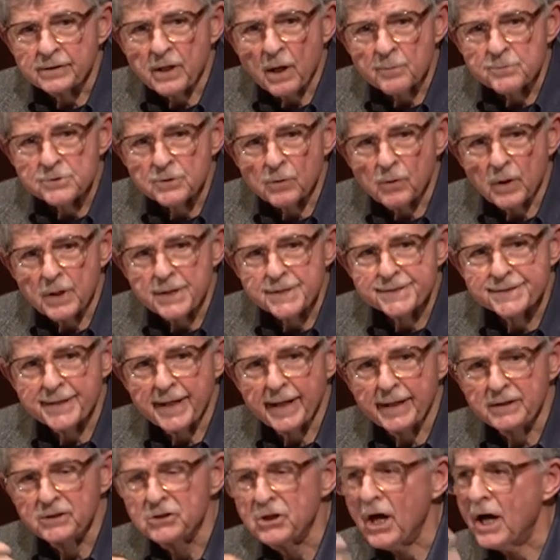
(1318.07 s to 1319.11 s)
Thomas Aquinas
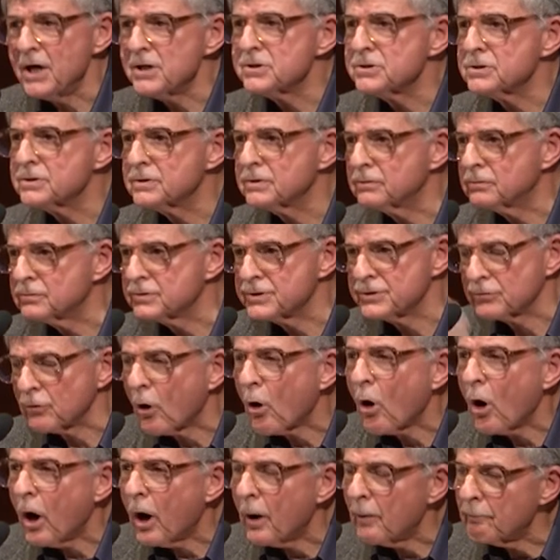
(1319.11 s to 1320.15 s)
said, dust,
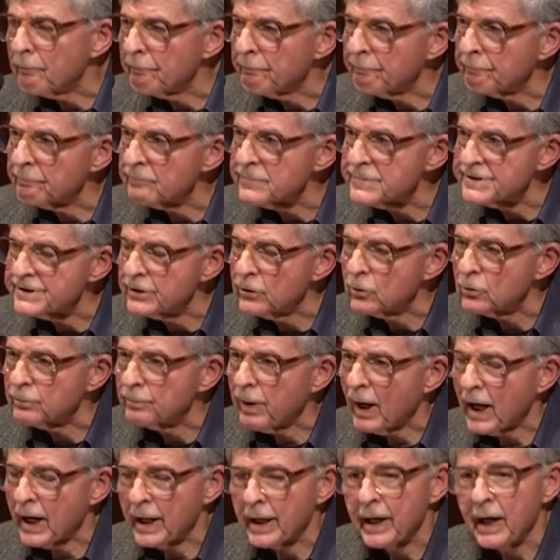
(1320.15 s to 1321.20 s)
straw, sicut
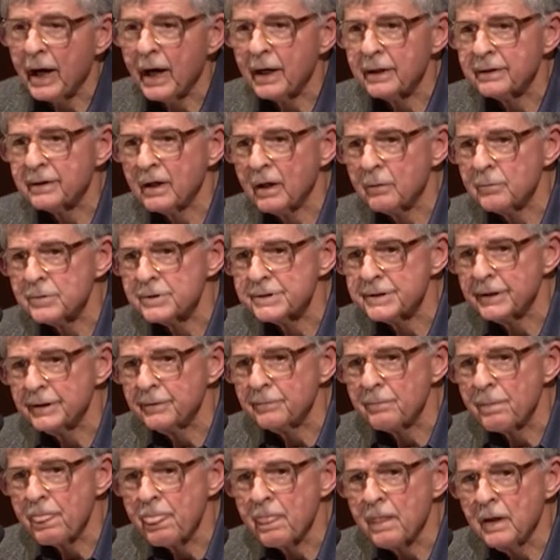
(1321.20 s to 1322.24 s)
pallia, Thomas said,
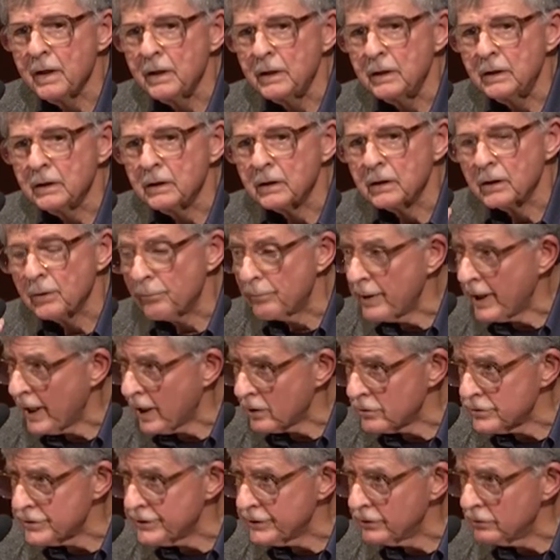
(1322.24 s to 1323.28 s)

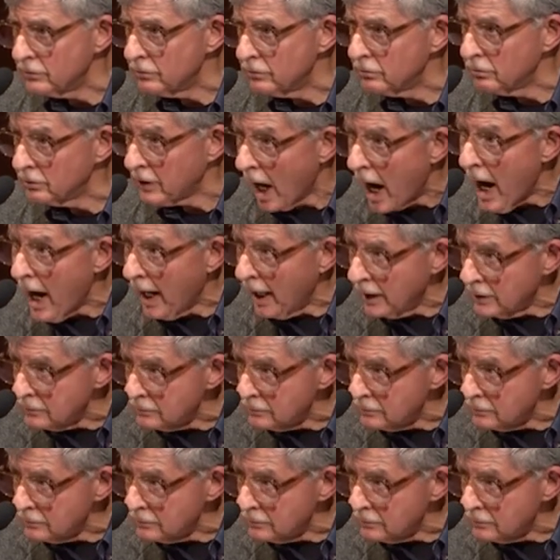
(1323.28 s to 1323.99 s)
compared to God.